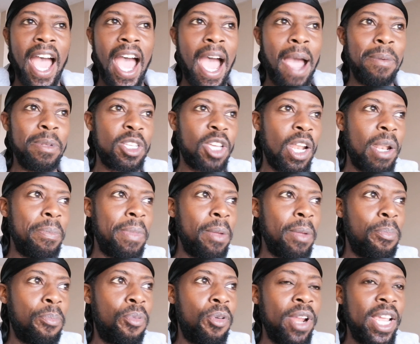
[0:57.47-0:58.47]
It's going to
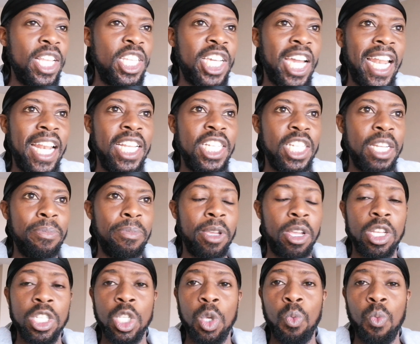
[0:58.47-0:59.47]
be pretty challenging
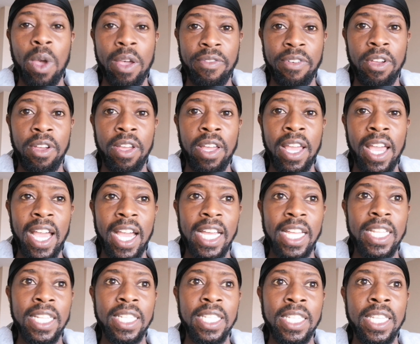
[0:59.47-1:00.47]
because the weather
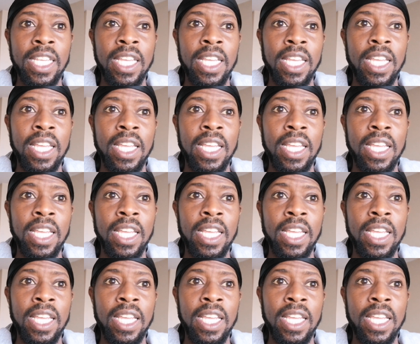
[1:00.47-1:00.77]
has,